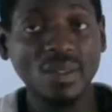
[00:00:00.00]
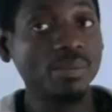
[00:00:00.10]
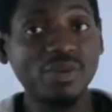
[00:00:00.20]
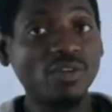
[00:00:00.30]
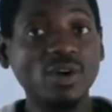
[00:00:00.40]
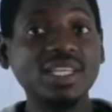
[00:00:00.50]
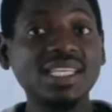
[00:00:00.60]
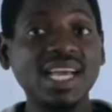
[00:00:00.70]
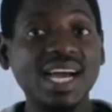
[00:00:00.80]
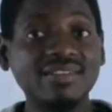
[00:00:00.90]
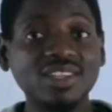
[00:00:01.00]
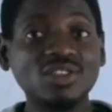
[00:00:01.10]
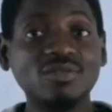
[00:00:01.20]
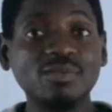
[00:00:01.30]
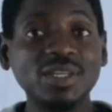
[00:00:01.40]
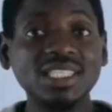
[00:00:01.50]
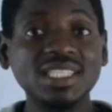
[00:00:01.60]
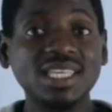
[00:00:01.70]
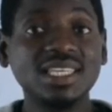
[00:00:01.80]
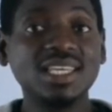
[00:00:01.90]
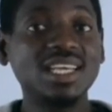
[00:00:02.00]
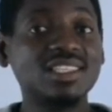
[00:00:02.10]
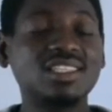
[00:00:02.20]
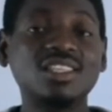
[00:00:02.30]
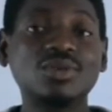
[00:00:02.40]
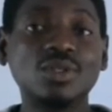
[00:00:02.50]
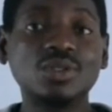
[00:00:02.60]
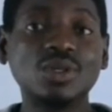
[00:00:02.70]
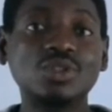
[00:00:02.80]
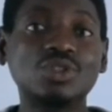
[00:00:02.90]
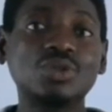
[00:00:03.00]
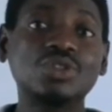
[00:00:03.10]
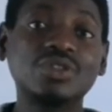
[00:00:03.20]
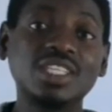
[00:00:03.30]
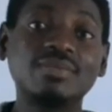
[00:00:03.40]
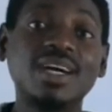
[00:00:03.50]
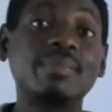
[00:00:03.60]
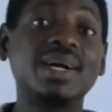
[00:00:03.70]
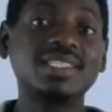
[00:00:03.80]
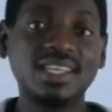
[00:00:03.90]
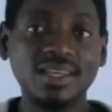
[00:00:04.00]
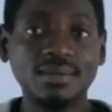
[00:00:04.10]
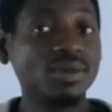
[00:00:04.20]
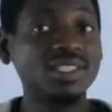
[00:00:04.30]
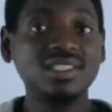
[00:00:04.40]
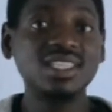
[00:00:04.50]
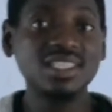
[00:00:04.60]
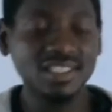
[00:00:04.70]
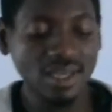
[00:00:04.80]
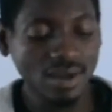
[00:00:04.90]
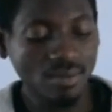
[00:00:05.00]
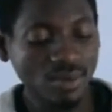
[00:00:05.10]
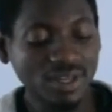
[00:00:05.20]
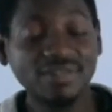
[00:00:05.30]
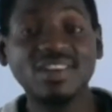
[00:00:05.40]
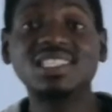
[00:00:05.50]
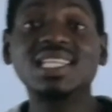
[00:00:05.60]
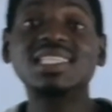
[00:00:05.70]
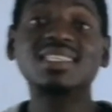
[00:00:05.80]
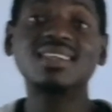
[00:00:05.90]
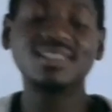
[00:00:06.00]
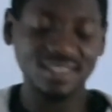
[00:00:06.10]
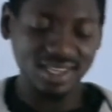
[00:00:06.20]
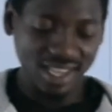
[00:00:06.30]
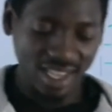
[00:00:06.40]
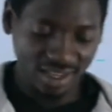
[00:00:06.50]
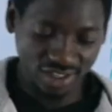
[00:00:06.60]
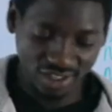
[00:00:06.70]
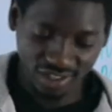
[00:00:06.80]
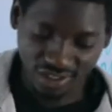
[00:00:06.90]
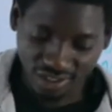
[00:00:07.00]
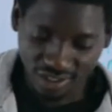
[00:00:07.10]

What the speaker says: Before the advent of money, exchange was done through trade by barter. But these days, money facilitates exchange.